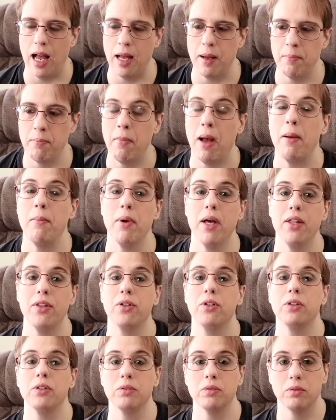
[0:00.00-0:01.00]
my
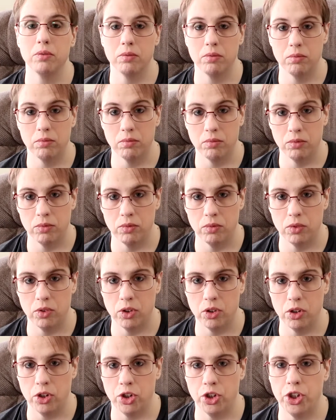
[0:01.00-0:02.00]
mother,
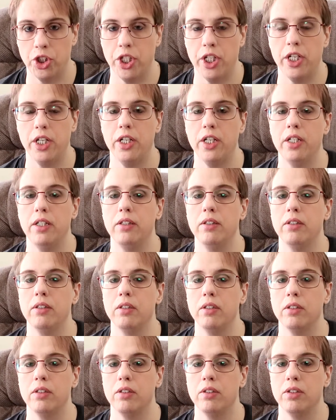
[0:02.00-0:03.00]
she
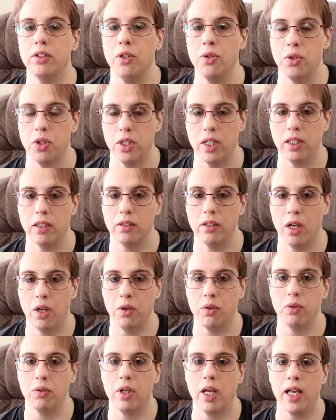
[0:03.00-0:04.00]
used to
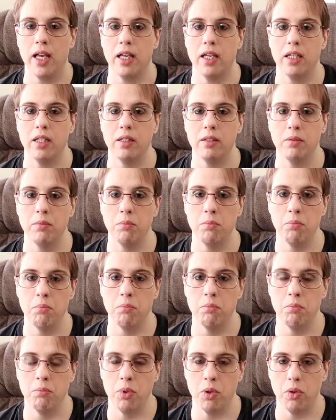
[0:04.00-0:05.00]
own a
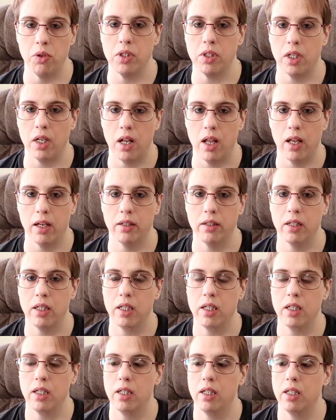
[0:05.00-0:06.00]
beauty salon,
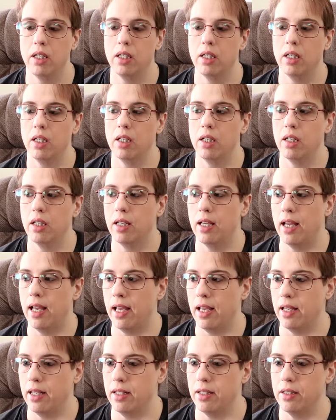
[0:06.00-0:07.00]

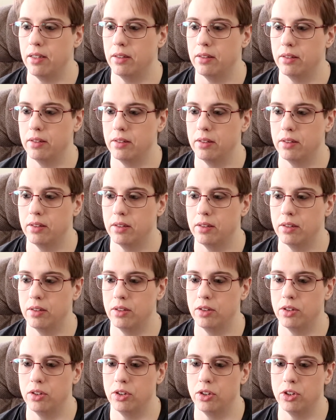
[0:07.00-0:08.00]
and
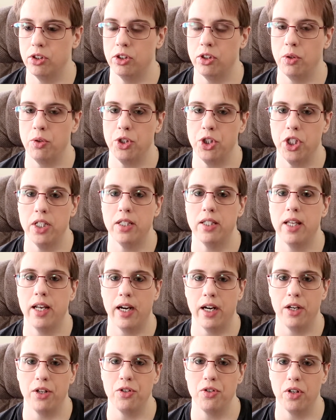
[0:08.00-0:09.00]
so she's the
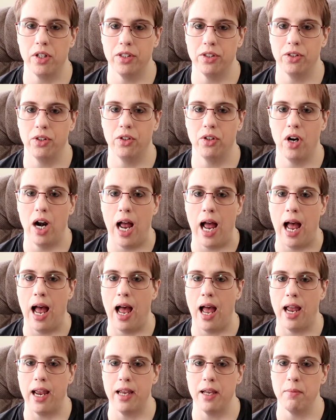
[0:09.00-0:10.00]
hairdresser.
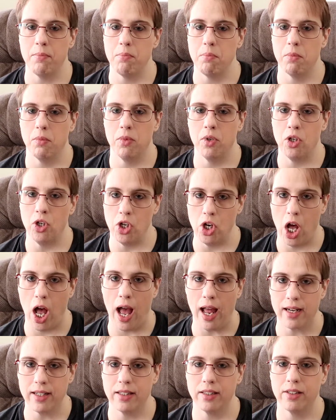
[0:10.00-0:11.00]
I am
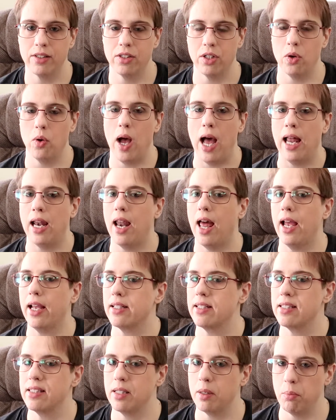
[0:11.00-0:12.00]
not. So I like
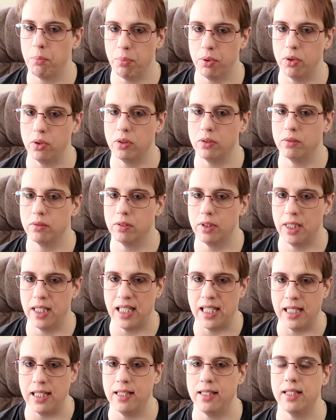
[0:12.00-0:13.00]
simple,
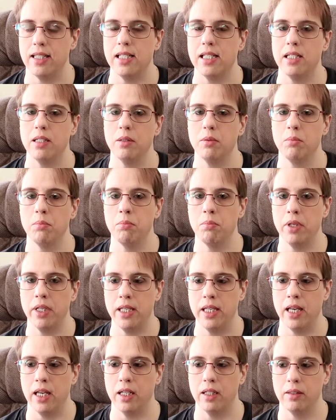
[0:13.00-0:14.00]
easy, but
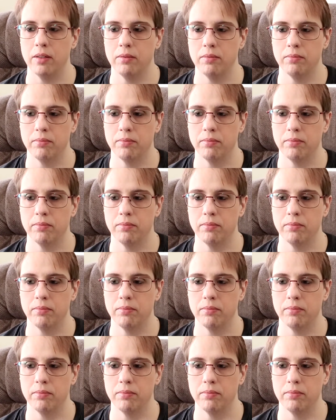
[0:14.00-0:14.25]
yet